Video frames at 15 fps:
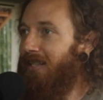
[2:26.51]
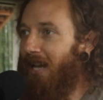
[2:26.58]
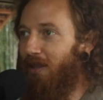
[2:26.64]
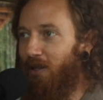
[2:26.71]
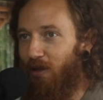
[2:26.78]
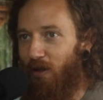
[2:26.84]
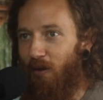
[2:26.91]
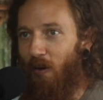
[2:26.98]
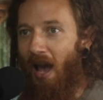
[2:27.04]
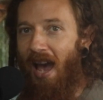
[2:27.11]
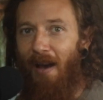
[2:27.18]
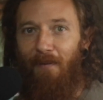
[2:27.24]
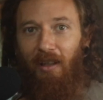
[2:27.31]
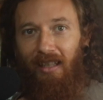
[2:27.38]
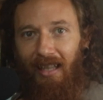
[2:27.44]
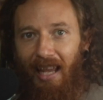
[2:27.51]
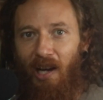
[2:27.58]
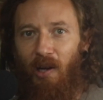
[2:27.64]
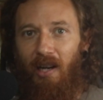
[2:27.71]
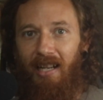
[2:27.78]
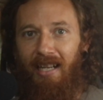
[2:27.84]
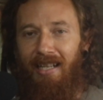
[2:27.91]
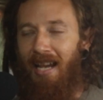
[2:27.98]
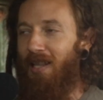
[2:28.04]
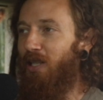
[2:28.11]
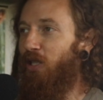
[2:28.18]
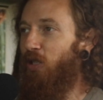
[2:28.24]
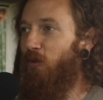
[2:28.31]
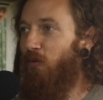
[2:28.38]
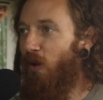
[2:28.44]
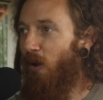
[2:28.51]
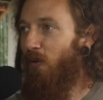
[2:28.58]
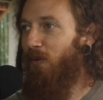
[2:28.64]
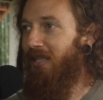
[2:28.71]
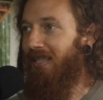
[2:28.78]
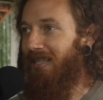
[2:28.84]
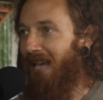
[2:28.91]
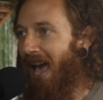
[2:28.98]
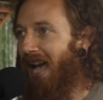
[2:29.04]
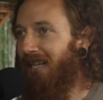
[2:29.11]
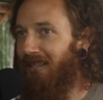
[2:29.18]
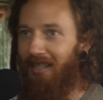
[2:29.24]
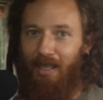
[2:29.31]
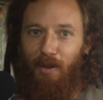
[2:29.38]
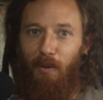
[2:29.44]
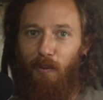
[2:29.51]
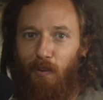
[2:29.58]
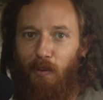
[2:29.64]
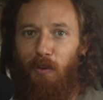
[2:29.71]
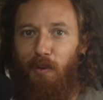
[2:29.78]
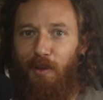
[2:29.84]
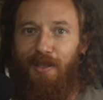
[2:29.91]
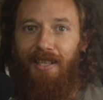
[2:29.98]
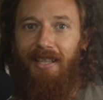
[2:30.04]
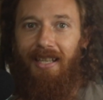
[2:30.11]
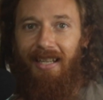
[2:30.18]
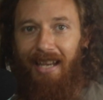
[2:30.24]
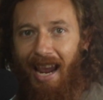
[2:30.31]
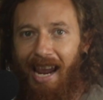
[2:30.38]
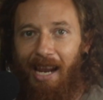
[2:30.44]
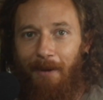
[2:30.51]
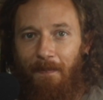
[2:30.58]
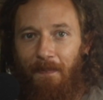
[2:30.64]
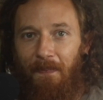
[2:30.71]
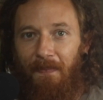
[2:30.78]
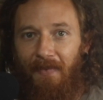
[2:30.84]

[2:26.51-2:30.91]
Now that you have clarity, now that you know exactly the rules to the game,